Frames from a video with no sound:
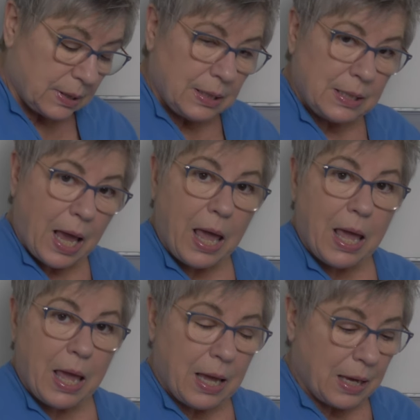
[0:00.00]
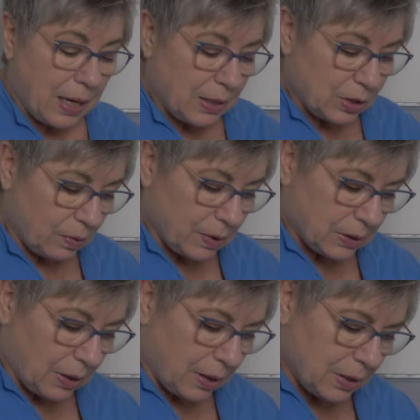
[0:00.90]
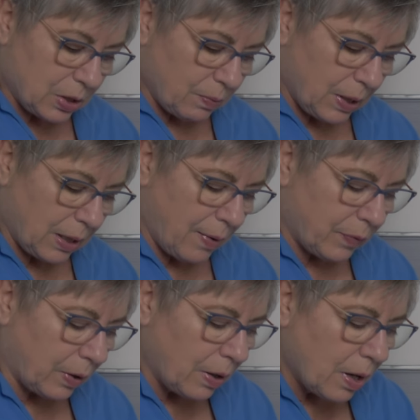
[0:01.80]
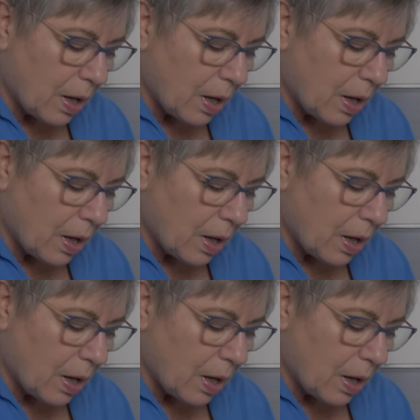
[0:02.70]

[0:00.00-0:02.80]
Yay! She was starting to recover.